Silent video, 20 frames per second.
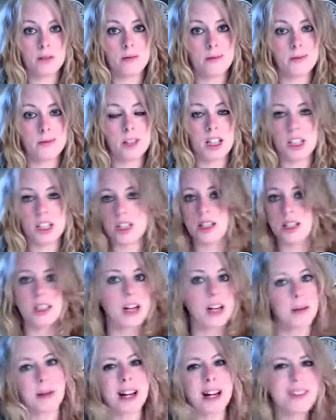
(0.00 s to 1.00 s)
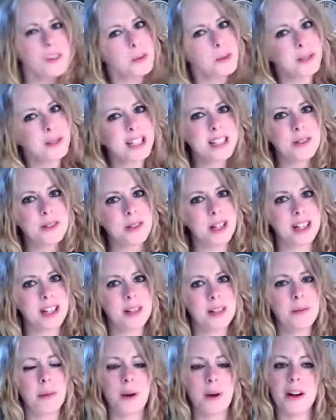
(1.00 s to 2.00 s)
because I'm kind of obsessed with that
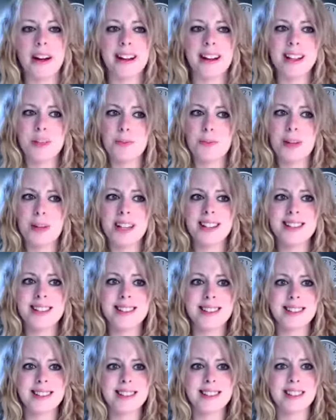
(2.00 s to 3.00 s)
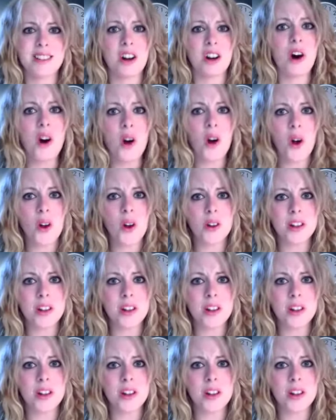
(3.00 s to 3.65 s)
number and it's been stalled,